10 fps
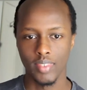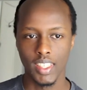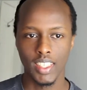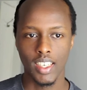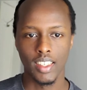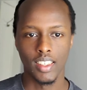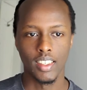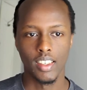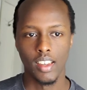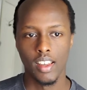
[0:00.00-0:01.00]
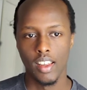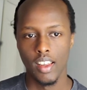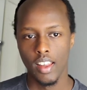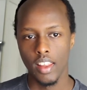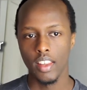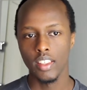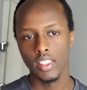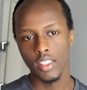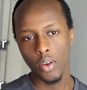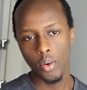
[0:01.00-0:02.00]
he said,
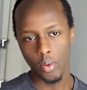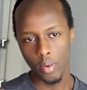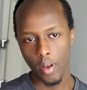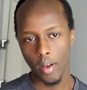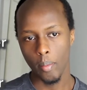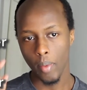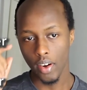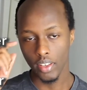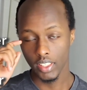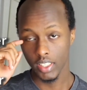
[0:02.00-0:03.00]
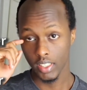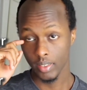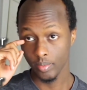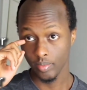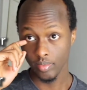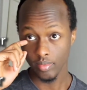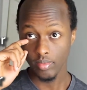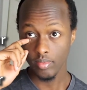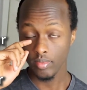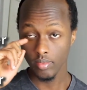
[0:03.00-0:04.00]
there's no marriage
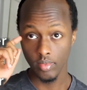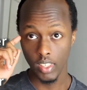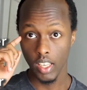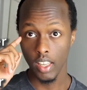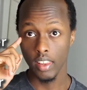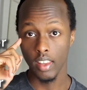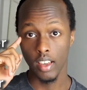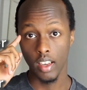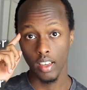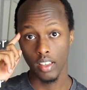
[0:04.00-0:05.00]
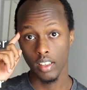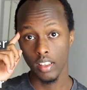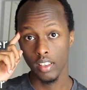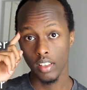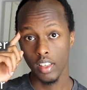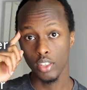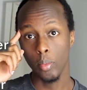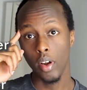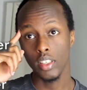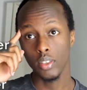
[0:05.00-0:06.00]
in the, there's
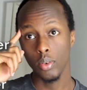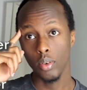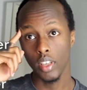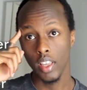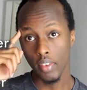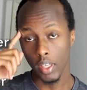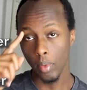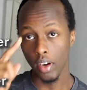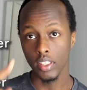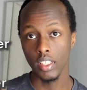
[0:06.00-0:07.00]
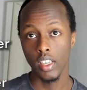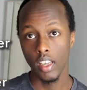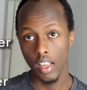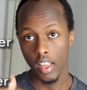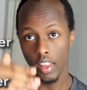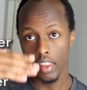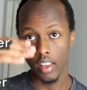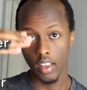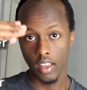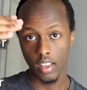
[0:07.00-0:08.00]
no marriage or giving in marriage in
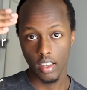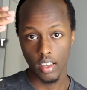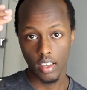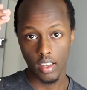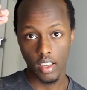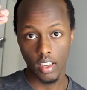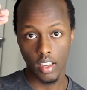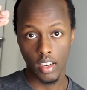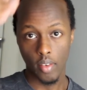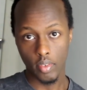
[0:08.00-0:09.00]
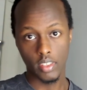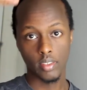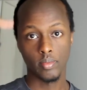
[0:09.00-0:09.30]
the, in heaven.